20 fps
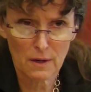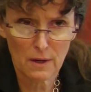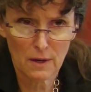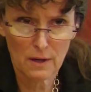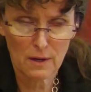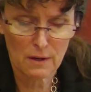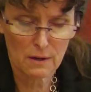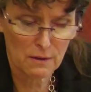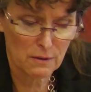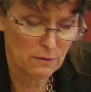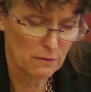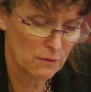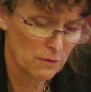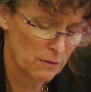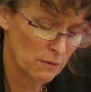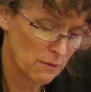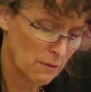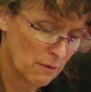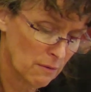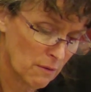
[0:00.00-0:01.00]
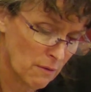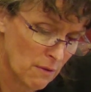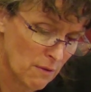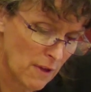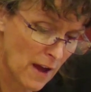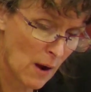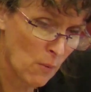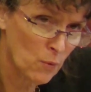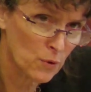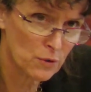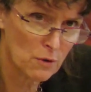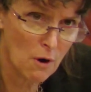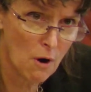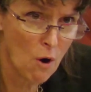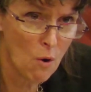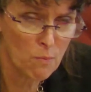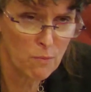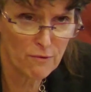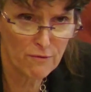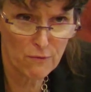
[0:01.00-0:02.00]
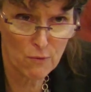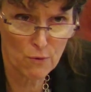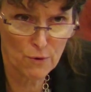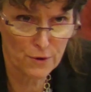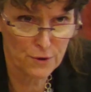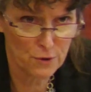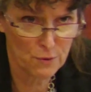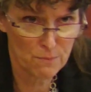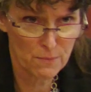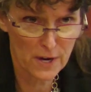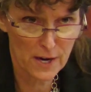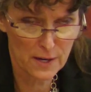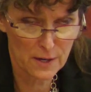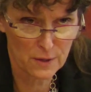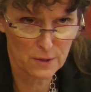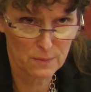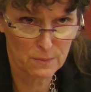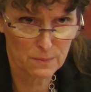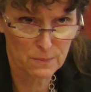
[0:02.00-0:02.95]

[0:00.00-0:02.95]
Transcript: And that was all before you met